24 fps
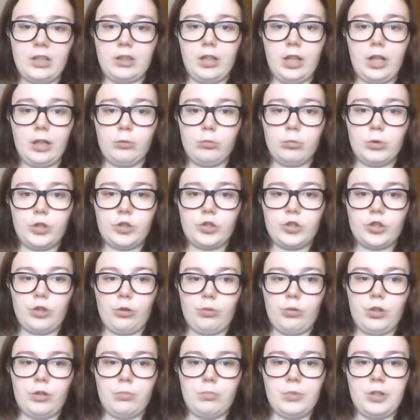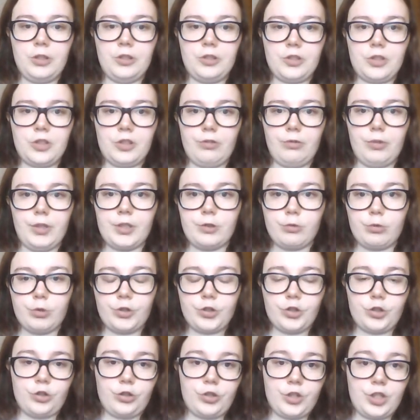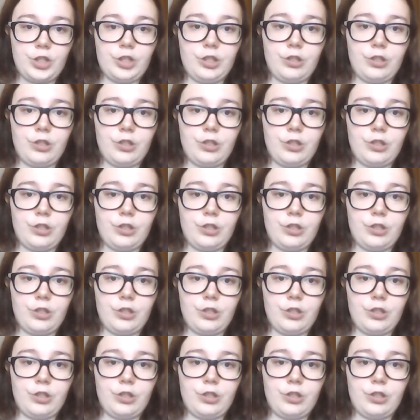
language, so that means literatures